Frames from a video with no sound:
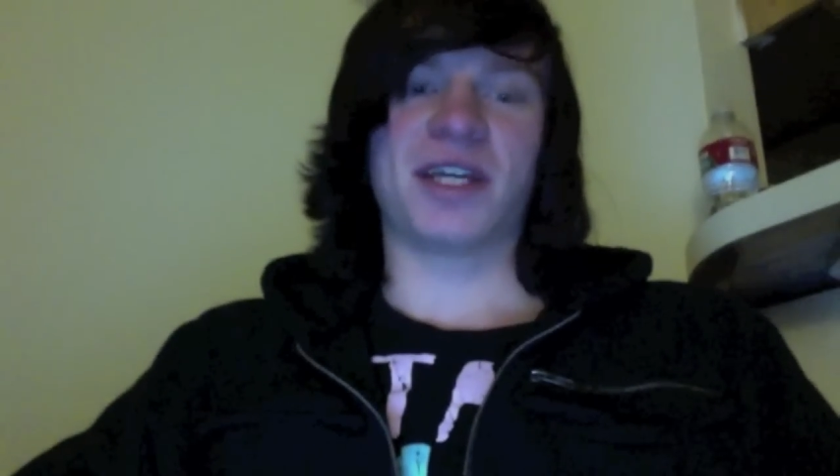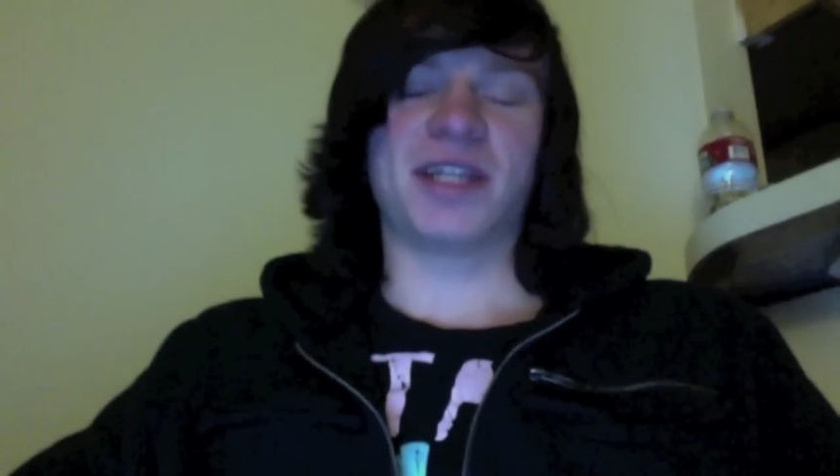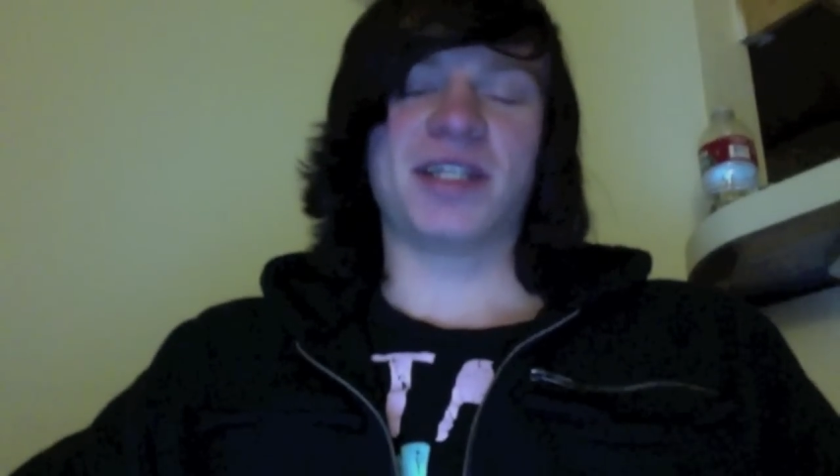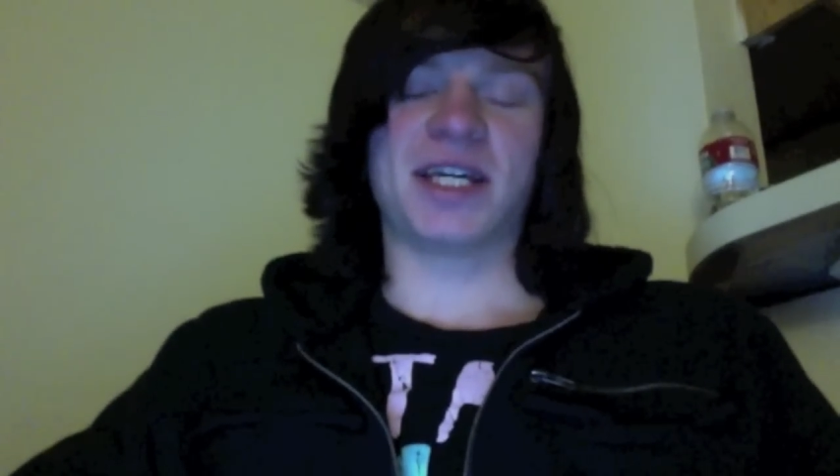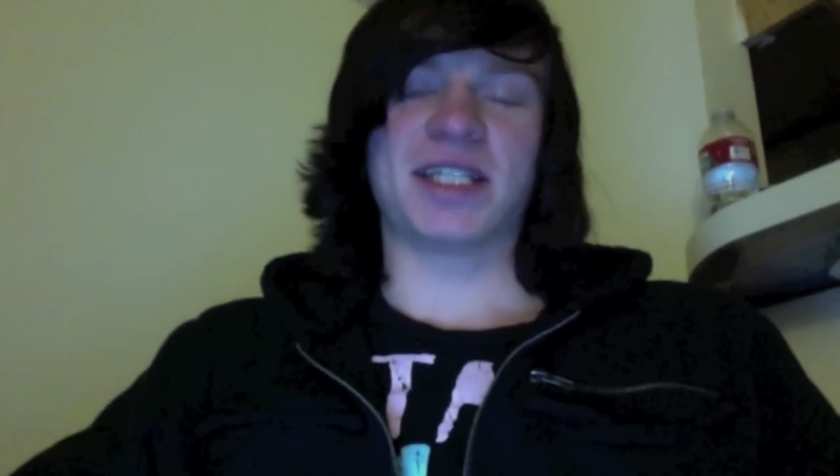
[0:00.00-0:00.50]
and
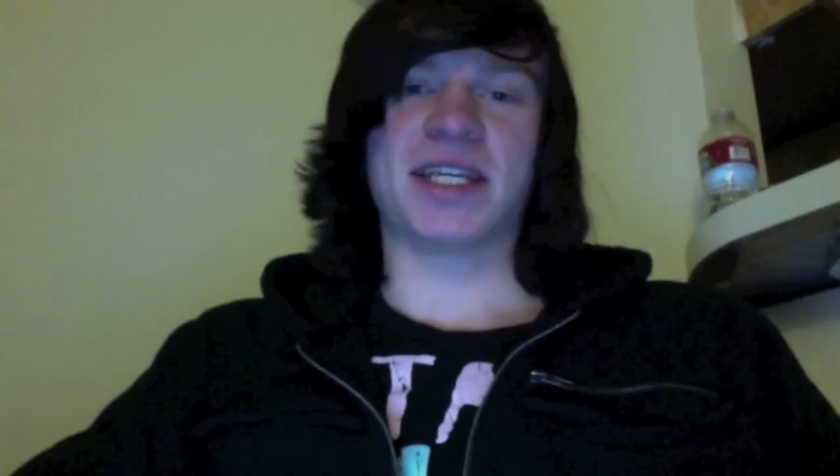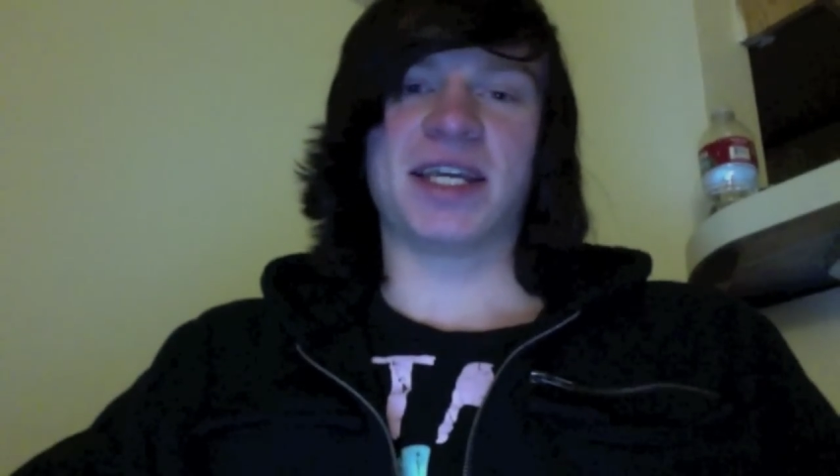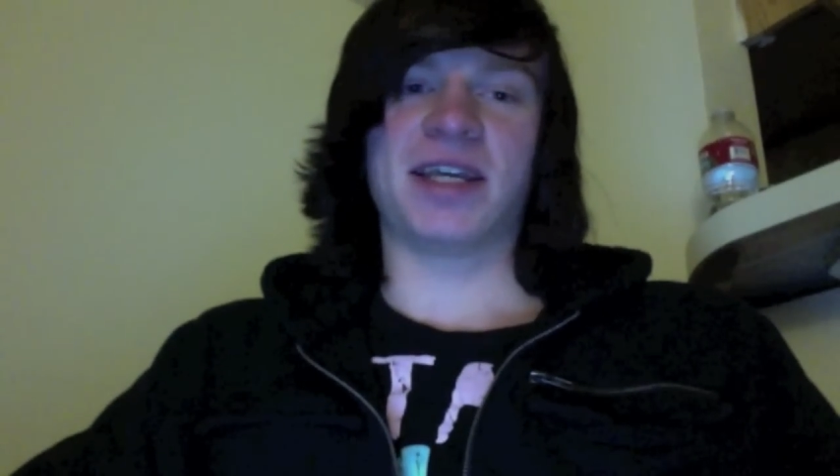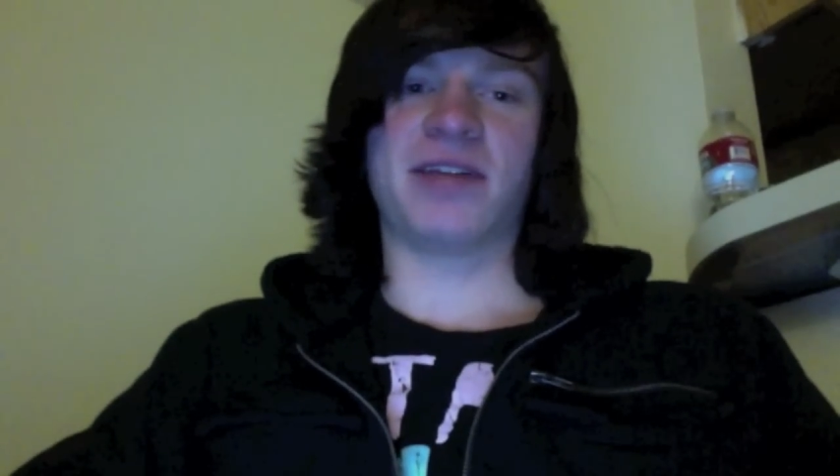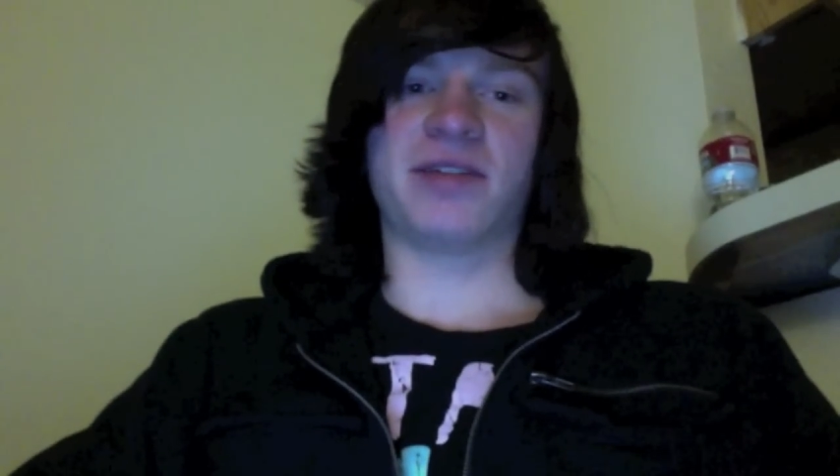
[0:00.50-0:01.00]
the next
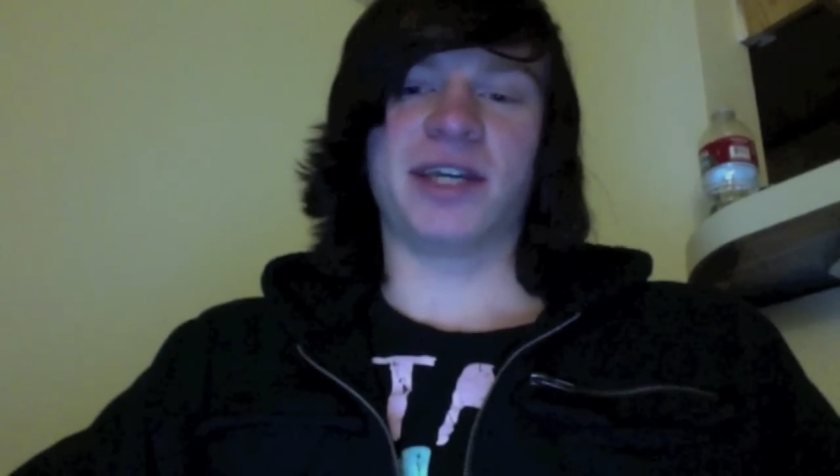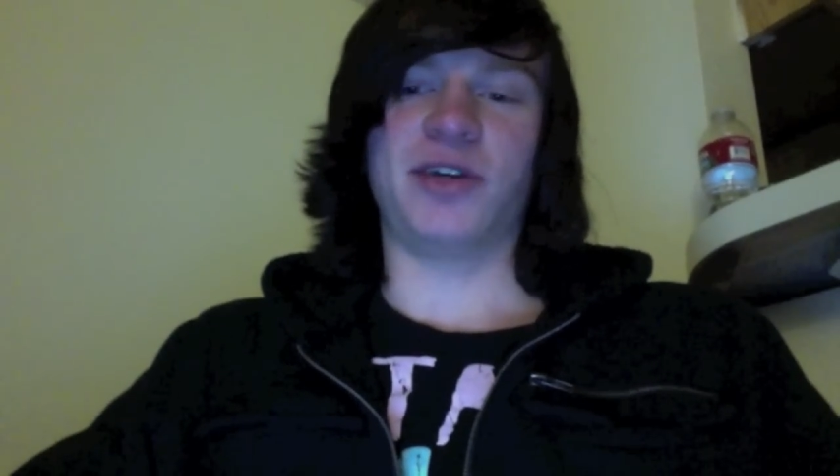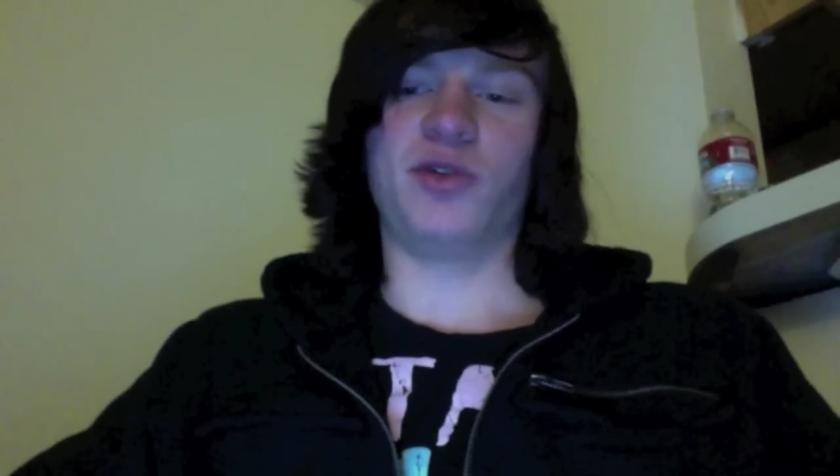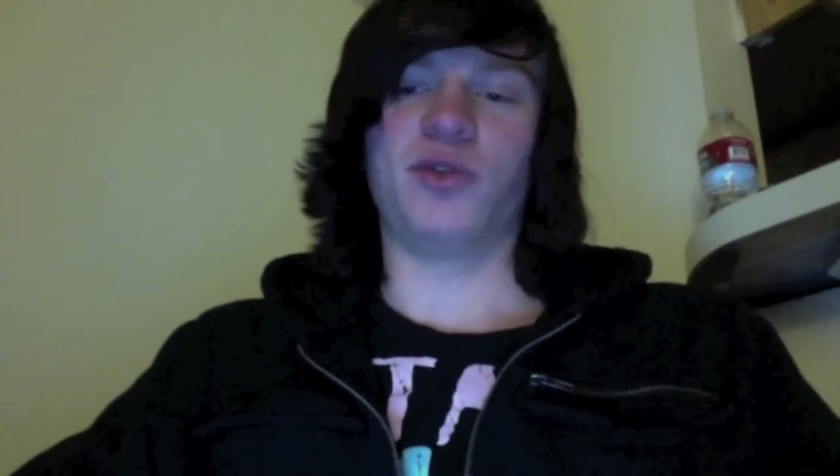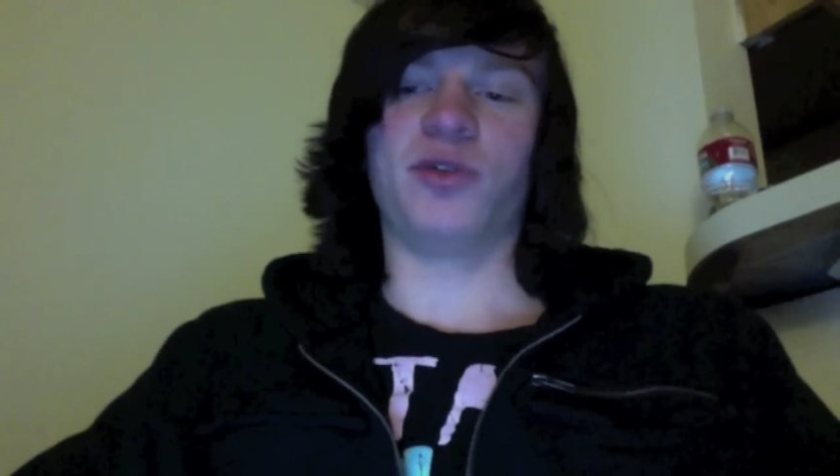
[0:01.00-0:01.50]
day I
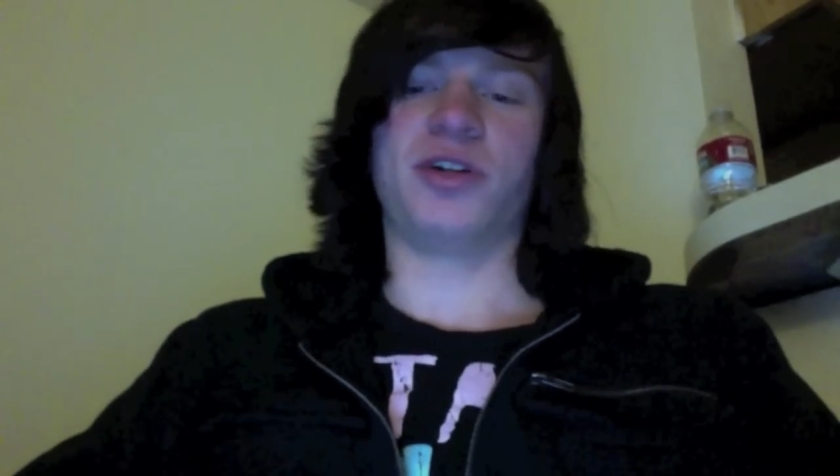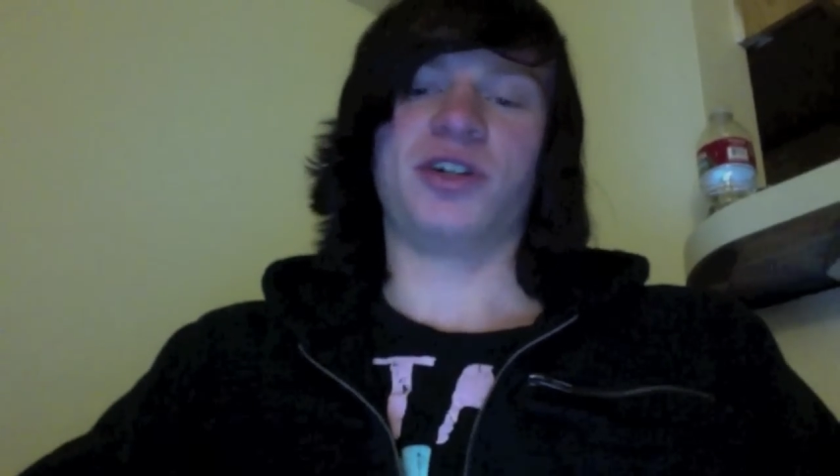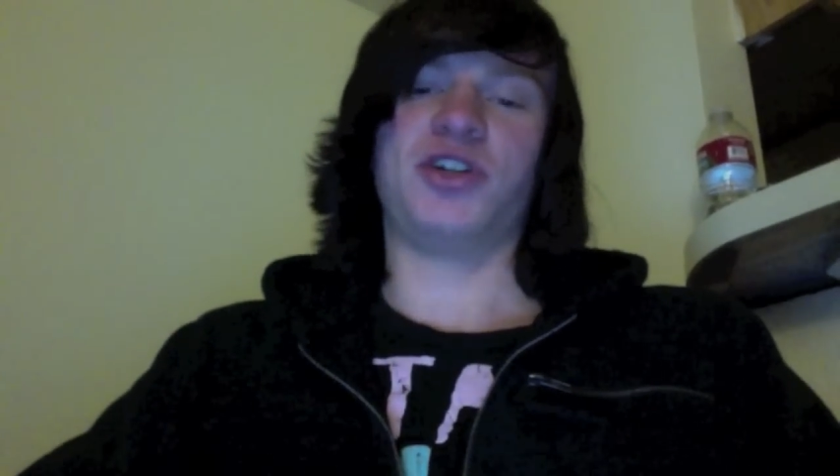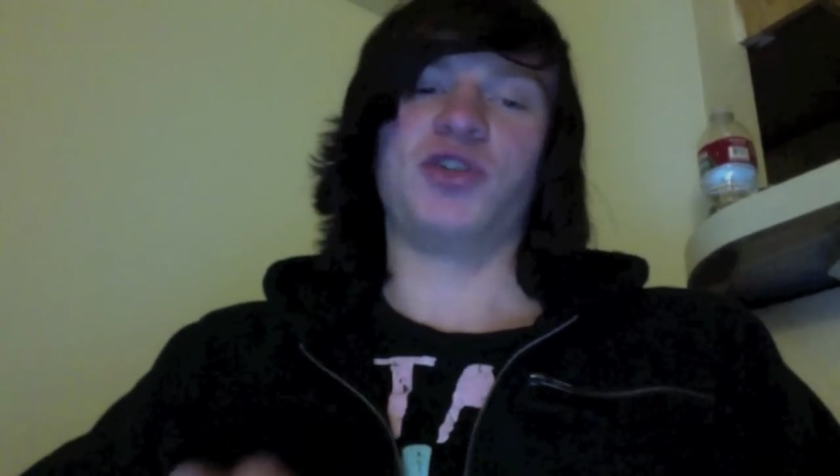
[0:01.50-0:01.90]
Googled audio